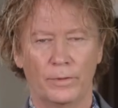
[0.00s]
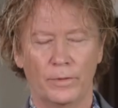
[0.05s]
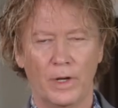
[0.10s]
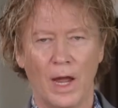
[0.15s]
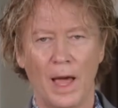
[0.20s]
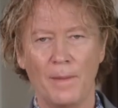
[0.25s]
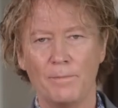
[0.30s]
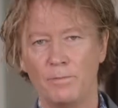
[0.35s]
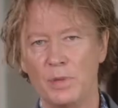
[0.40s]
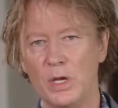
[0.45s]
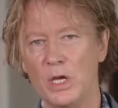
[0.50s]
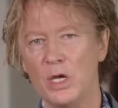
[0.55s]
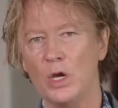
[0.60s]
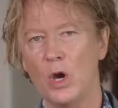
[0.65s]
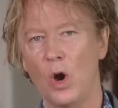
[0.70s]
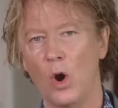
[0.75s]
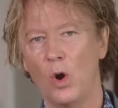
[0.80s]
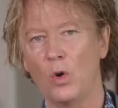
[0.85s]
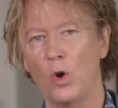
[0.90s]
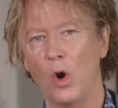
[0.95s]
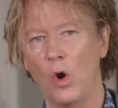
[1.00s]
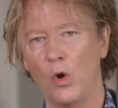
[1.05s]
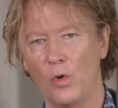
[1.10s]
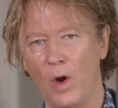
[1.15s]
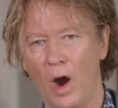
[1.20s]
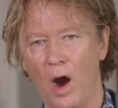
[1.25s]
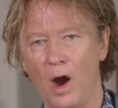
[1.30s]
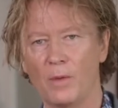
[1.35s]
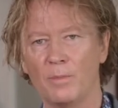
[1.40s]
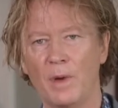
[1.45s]
not P O O
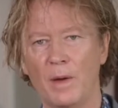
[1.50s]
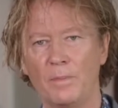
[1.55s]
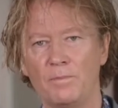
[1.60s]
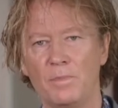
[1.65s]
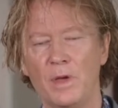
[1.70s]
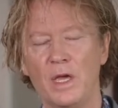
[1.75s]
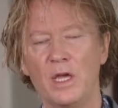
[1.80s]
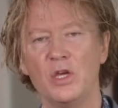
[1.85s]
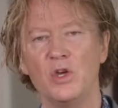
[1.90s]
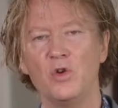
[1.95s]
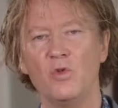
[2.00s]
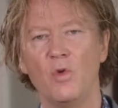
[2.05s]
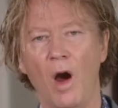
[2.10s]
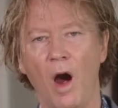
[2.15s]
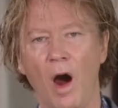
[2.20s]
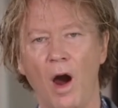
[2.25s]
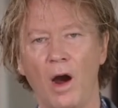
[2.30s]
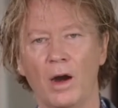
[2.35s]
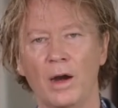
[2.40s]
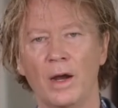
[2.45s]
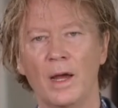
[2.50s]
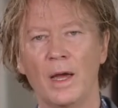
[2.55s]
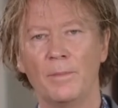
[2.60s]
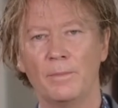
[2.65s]
R, but P U R,